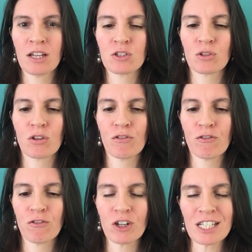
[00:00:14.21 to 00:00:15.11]
So the
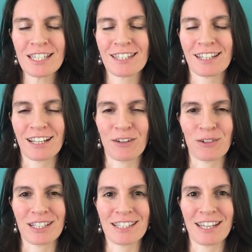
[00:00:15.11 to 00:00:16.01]
first thing I
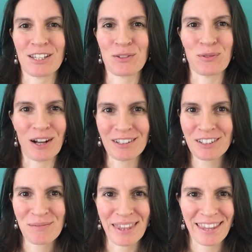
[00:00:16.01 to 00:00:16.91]
want to say is
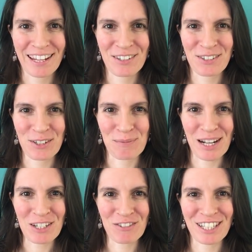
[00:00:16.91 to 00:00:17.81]
welcome and thank you so
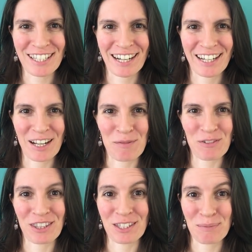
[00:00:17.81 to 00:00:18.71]
much for signing up
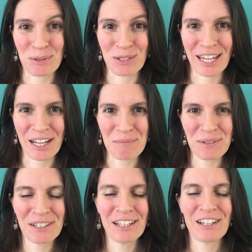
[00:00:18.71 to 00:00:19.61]
for this bootcamp.
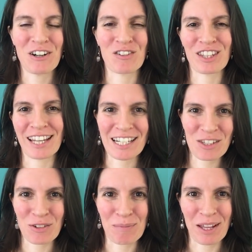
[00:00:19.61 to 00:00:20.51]
Over the
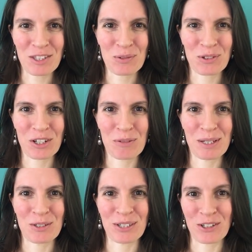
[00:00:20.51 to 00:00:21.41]
next 3 months we're going to
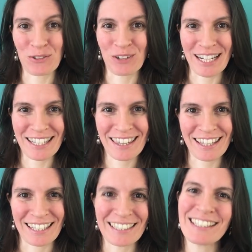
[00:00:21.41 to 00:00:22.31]
be doing great
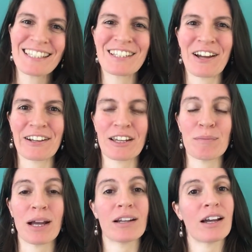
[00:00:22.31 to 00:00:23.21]
things, talking
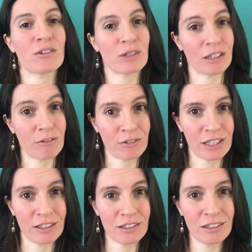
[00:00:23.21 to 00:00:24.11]
about how to really
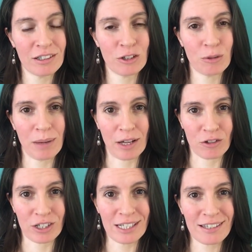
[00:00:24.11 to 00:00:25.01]
feel your
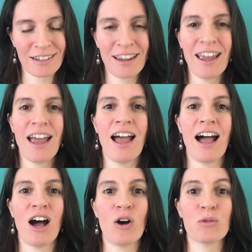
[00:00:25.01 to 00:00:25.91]
boundaries,
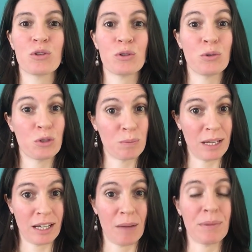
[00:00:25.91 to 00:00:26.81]
how to
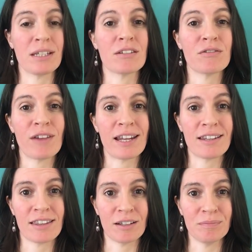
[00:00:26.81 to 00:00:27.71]
speak up and
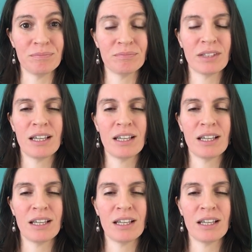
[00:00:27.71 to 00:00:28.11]
defend them,